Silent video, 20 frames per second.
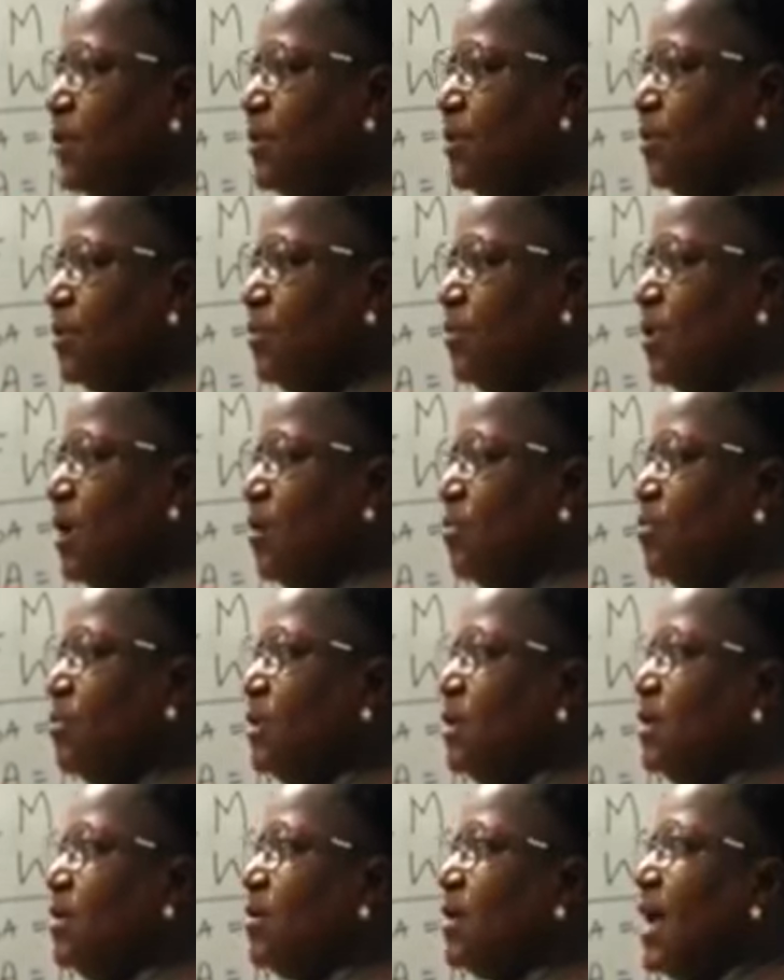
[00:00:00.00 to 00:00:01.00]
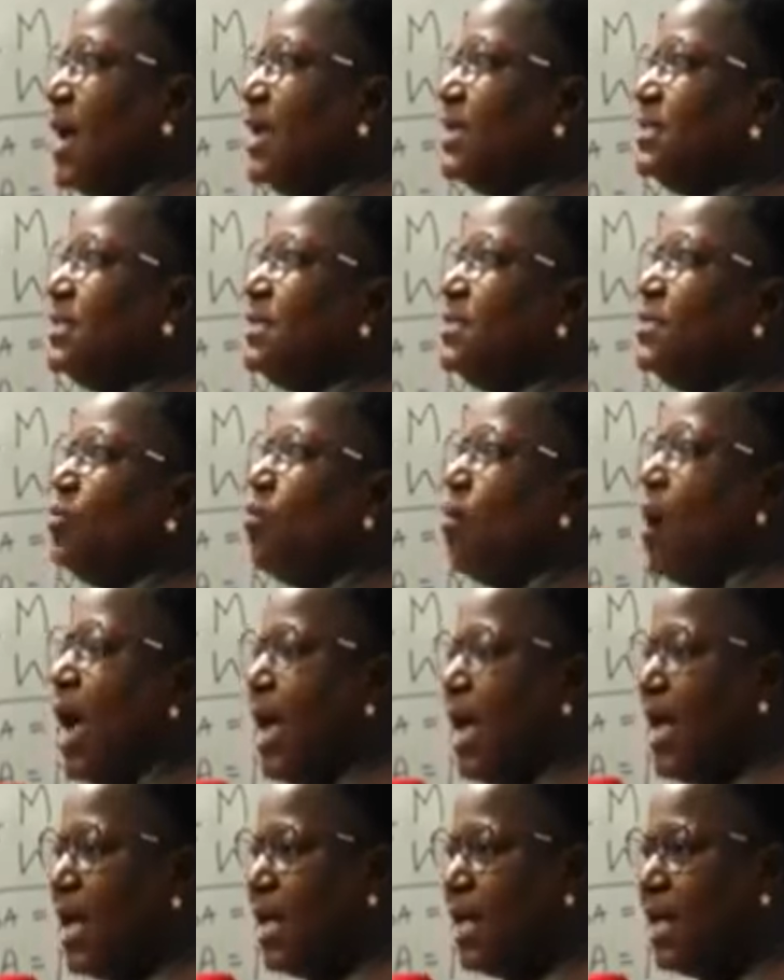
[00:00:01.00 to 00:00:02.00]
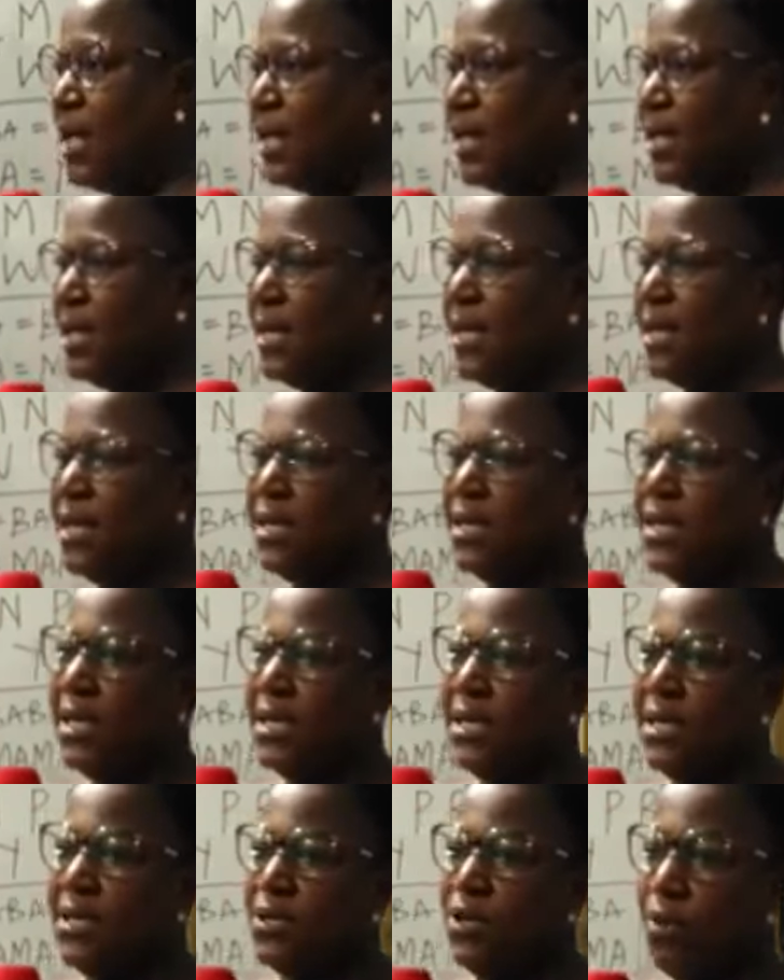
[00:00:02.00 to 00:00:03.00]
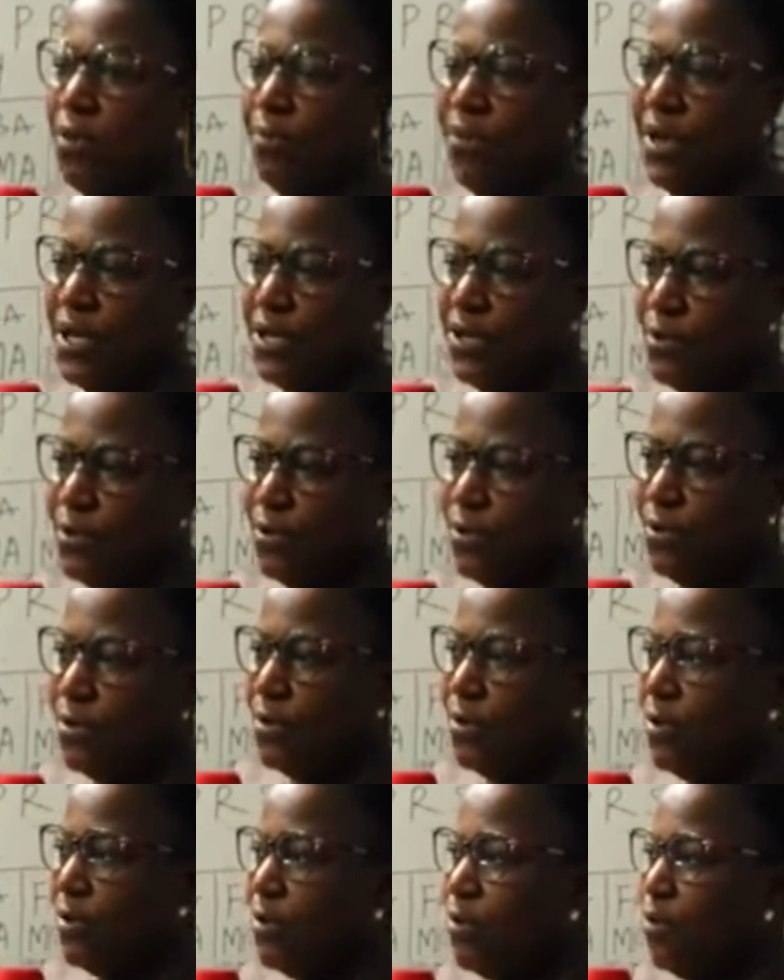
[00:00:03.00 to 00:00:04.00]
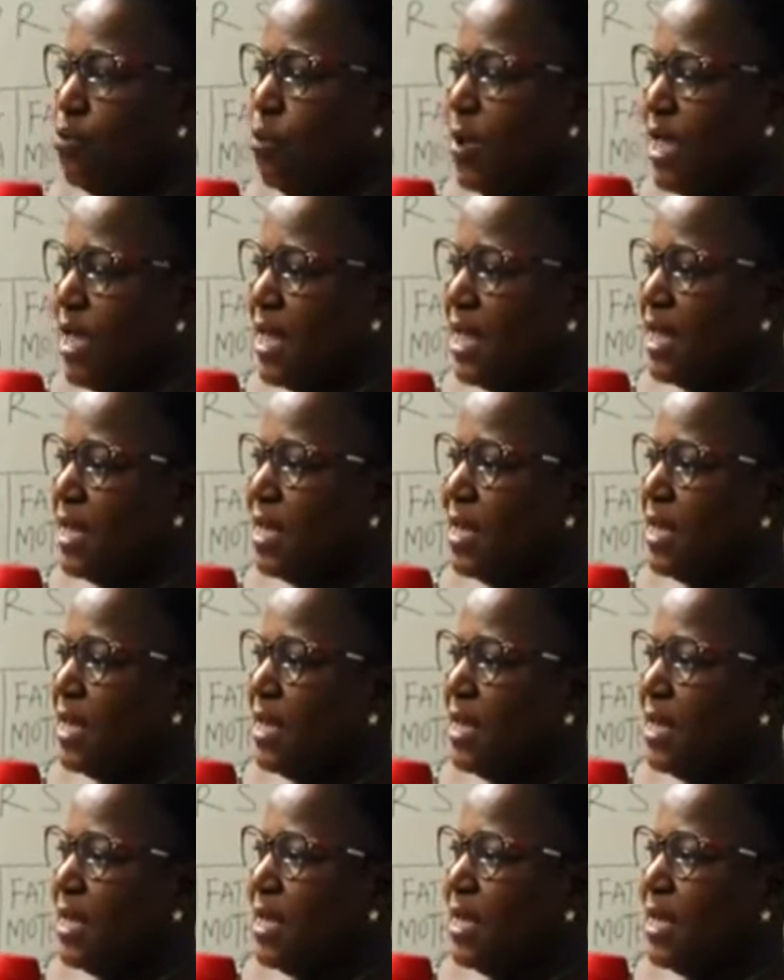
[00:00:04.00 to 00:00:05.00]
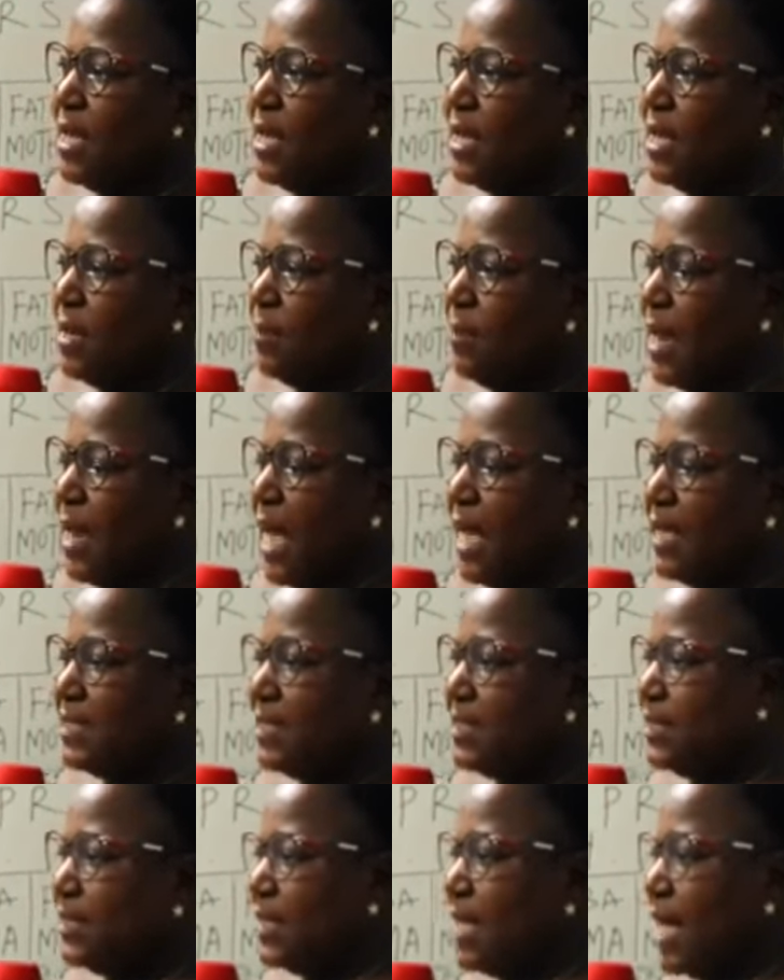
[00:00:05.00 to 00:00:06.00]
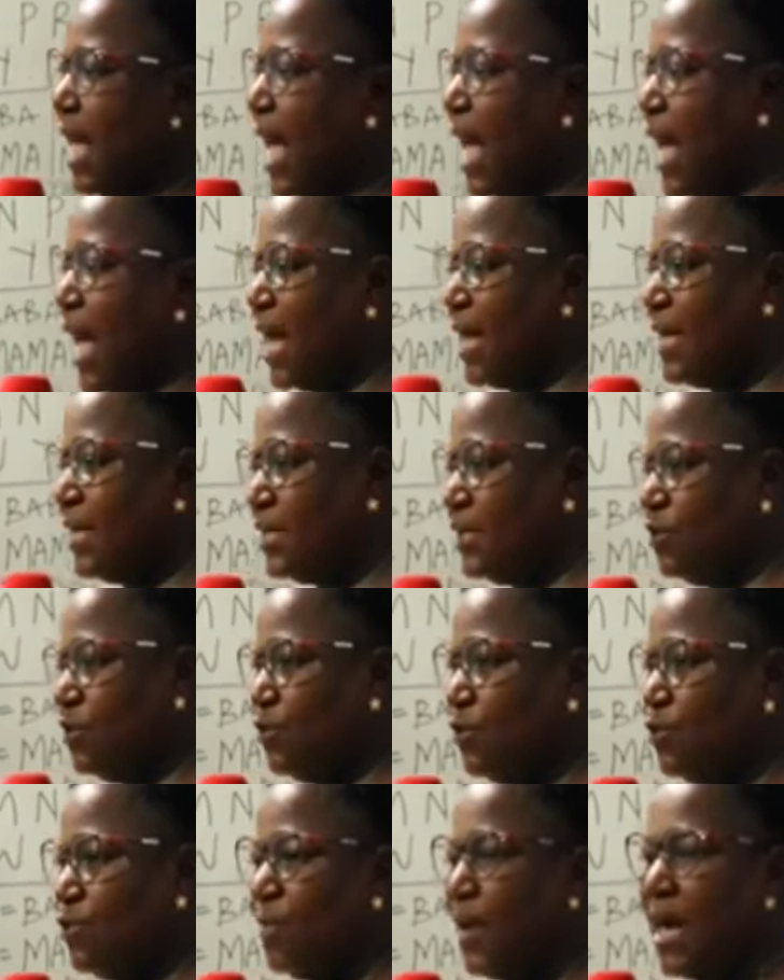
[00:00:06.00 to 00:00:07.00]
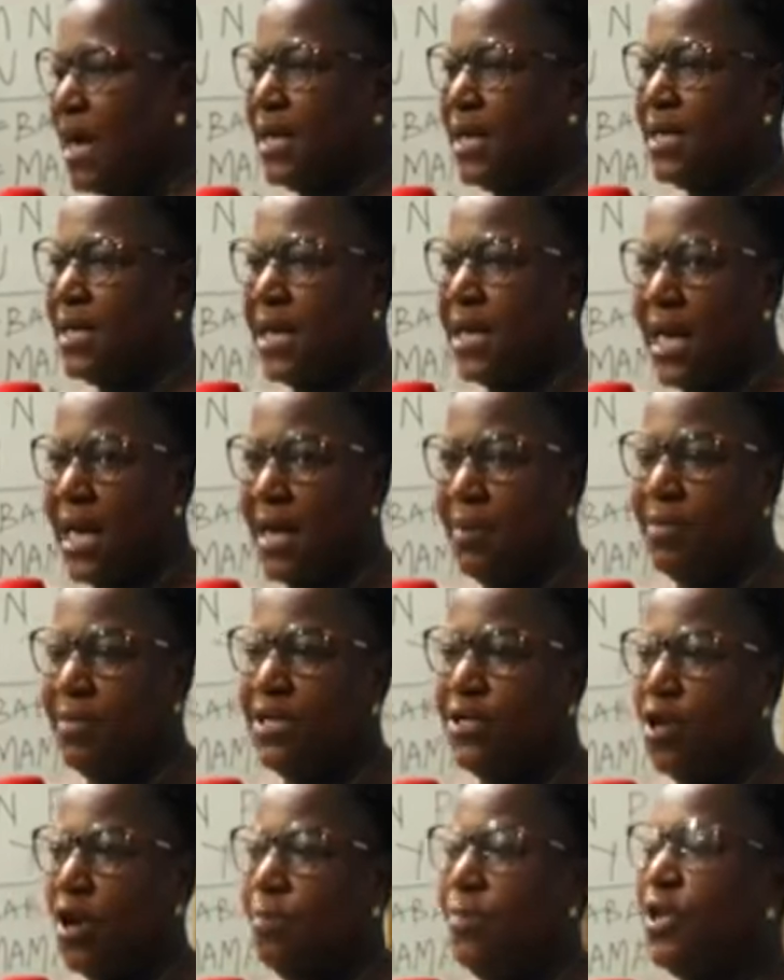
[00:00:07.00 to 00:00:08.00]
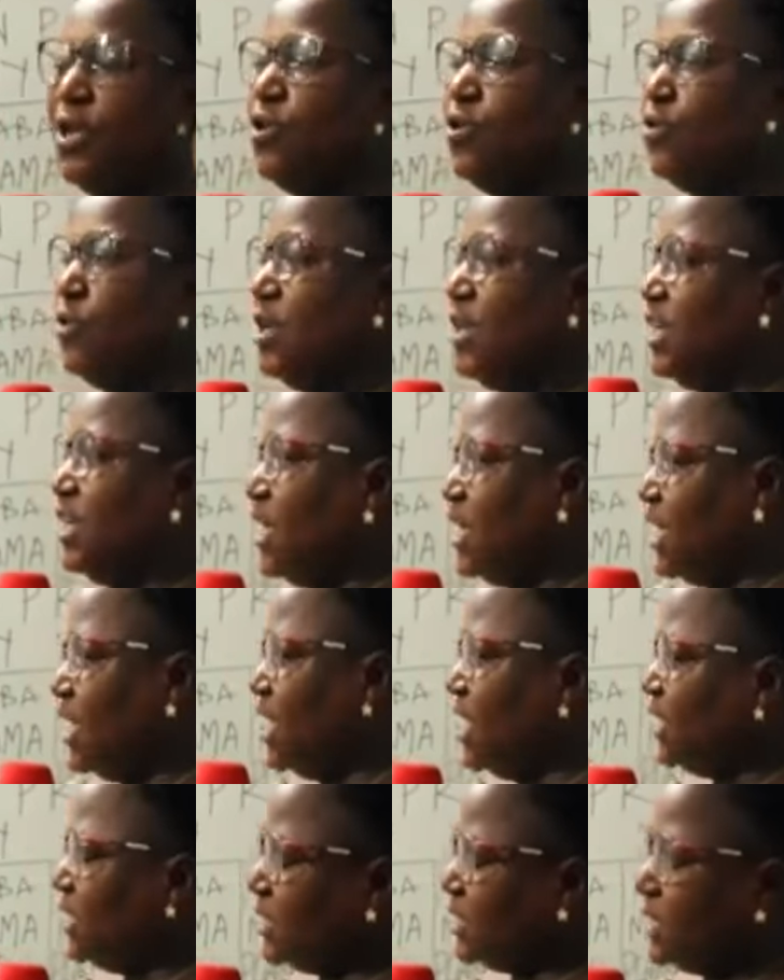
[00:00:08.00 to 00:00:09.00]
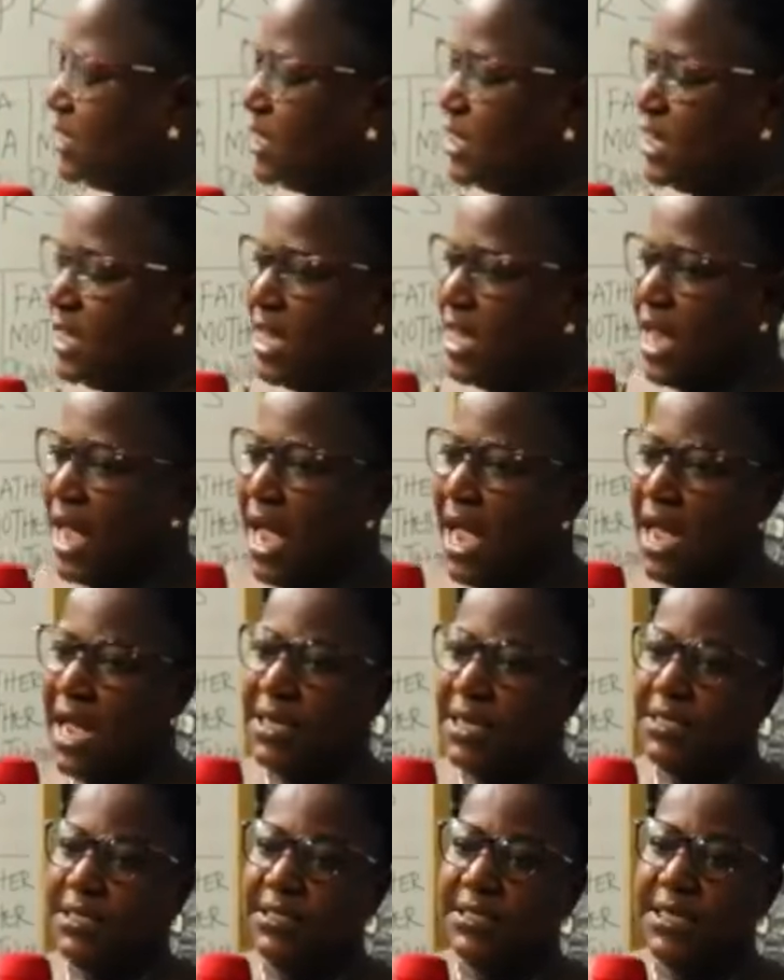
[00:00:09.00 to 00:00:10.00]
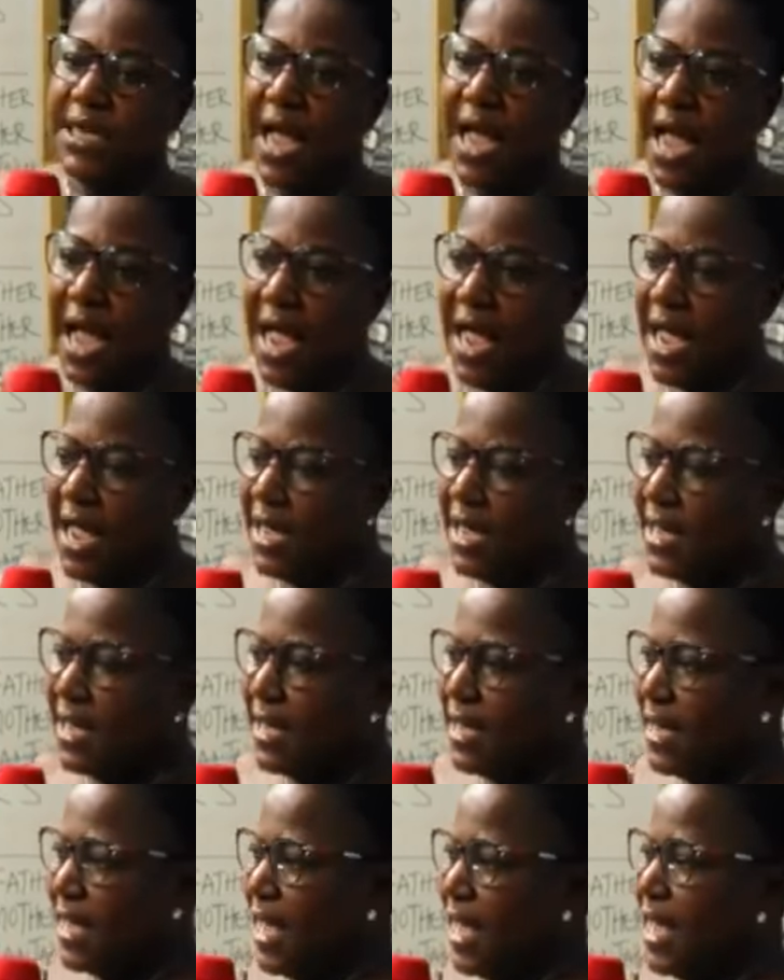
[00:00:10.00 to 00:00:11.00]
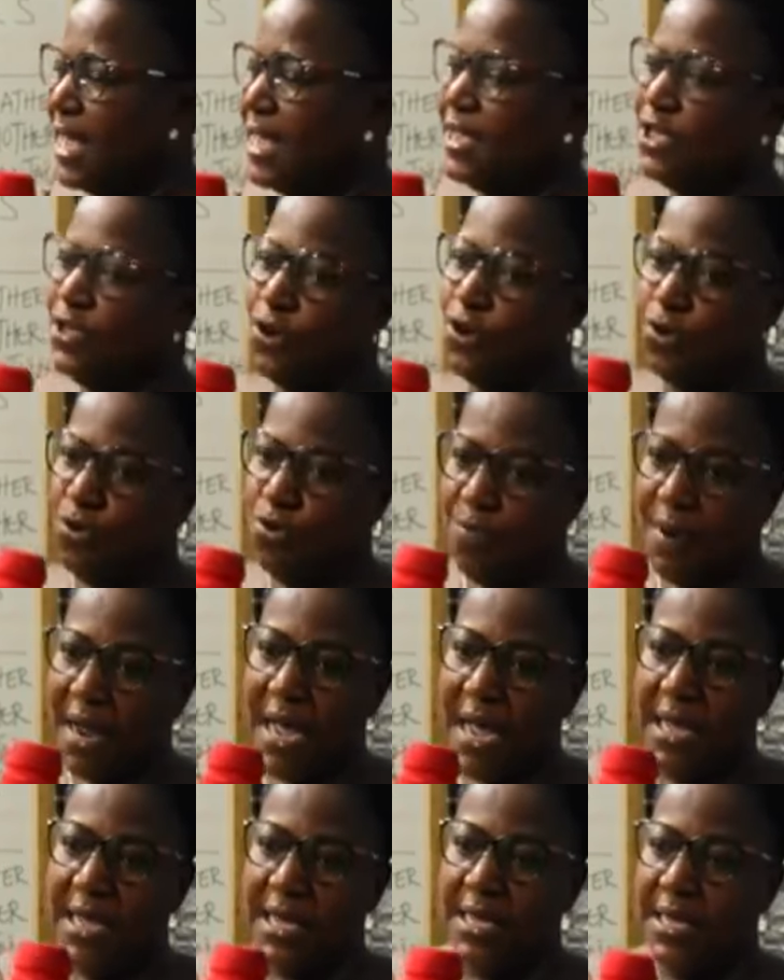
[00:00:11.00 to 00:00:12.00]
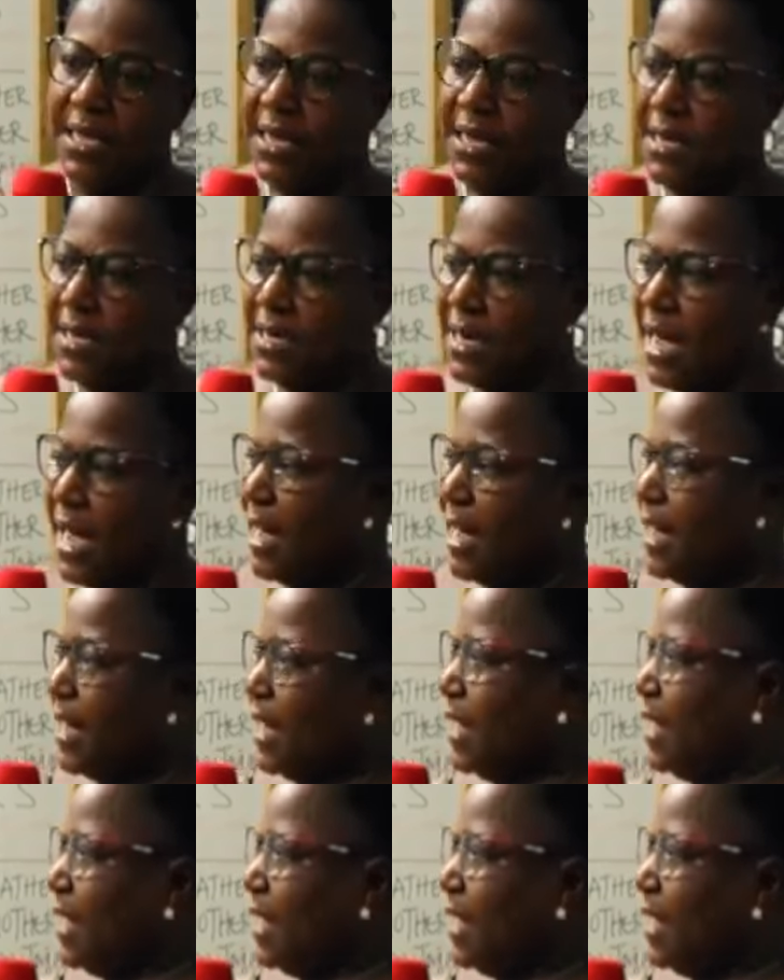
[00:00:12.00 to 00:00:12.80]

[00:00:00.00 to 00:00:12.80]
Here we look at wa, w, we plus a in Yoruba. I mean w in English and a in Yoruba that